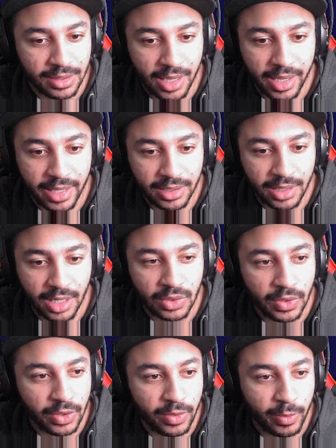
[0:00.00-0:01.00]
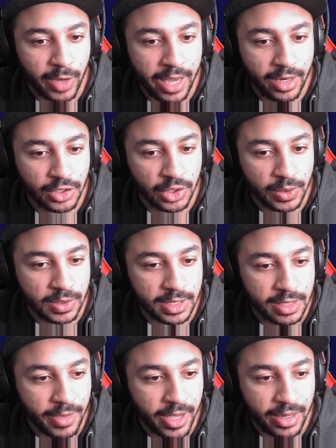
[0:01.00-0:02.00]
Like it does look hella
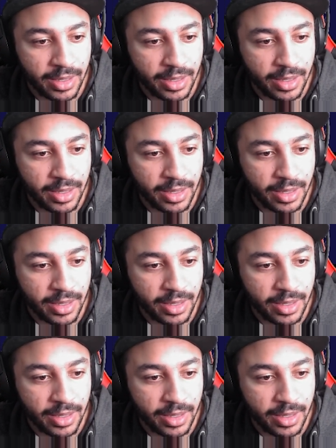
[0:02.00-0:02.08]
juicy, man.